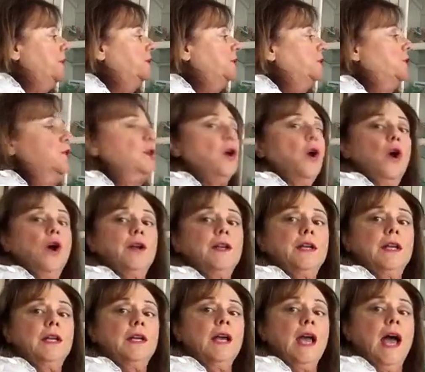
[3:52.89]

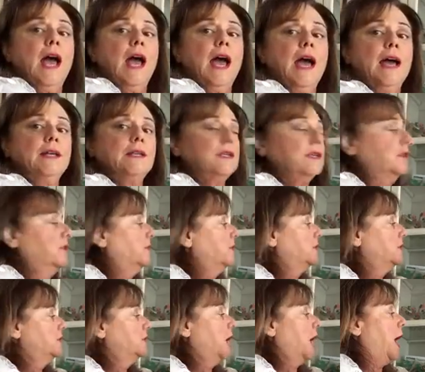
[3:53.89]
Starting at
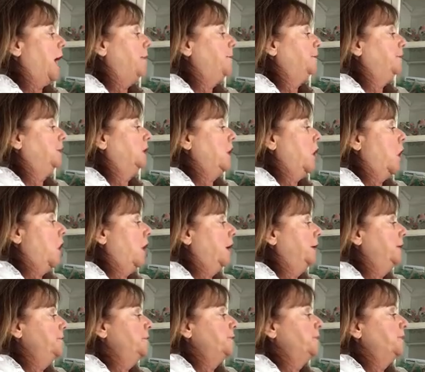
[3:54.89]
the top
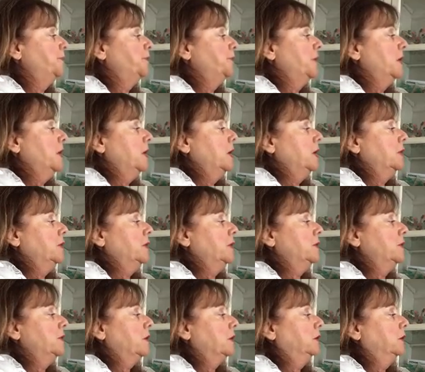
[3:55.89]
line,
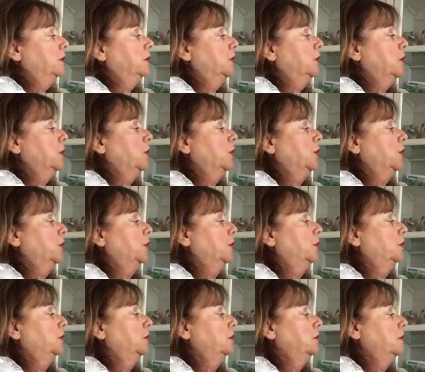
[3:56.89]
there's a little
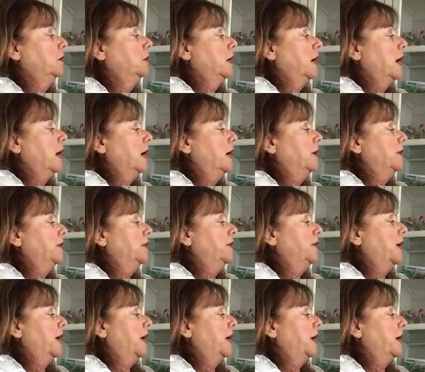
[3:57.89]
curl, and
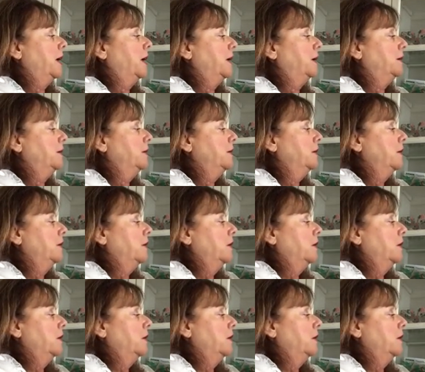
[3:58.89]
then